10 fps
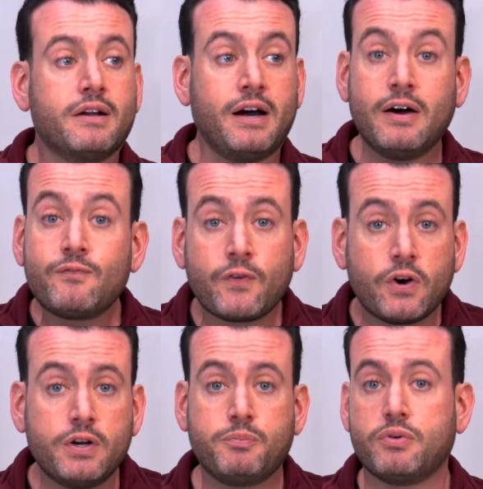
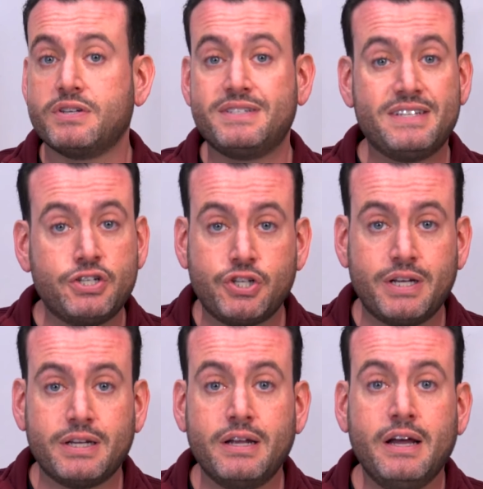comfort,
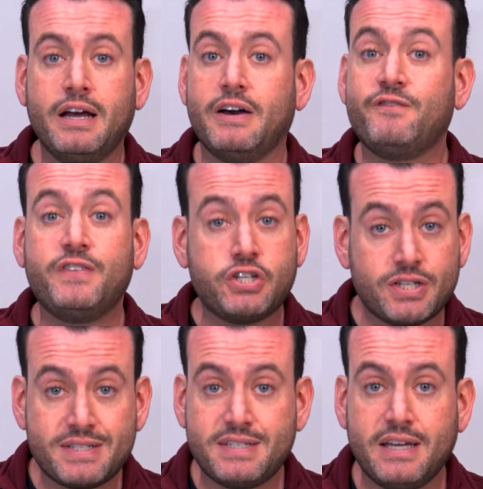precision,
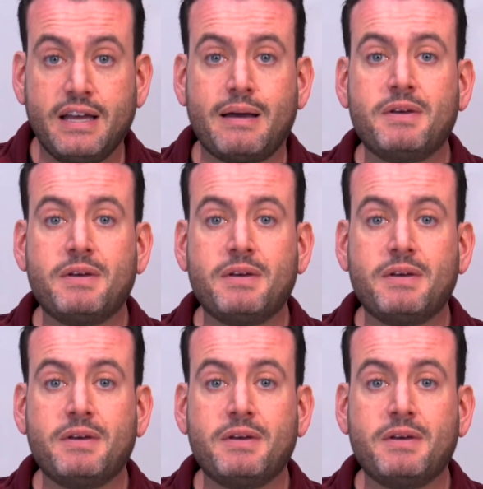efficiency.